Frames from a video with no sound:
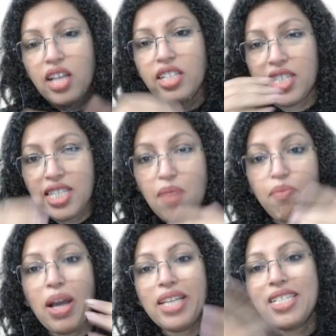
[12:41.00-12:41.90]
step
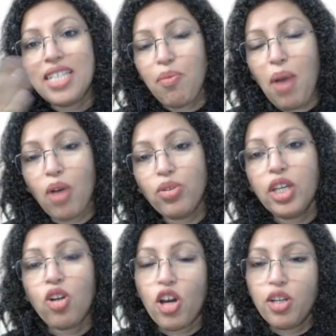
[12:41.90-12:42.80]
by step how the
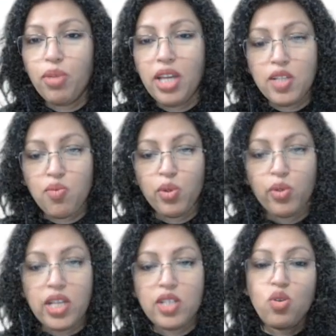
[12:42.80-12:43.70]
economy has progressed.